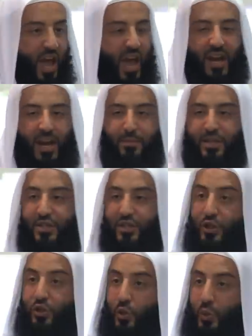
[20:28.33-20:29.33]
And amidst
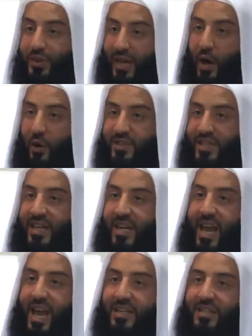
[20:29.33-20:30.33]
the 2,000
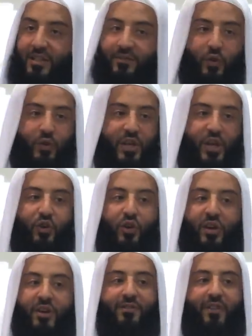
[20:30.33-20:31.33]
he interviewed, he
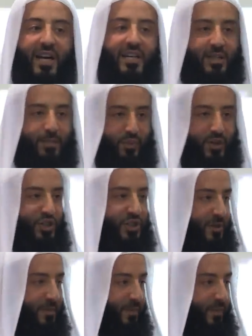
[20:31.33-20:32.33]
couldn't find
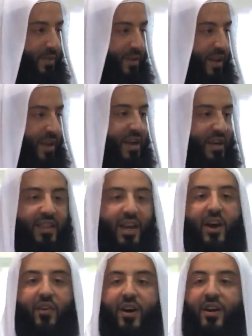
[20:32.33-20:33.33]
depression. They
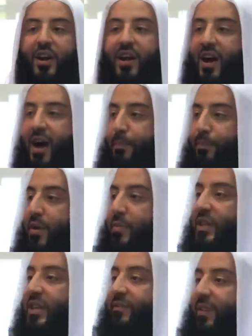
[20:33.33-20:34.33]
are a
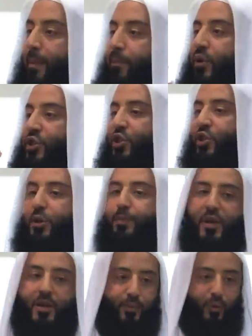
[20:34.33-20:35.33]
primitive Aboriginal
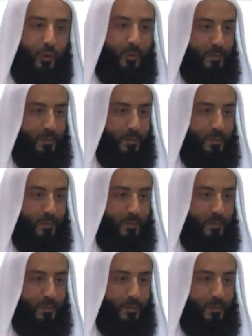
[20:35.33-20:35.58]
people.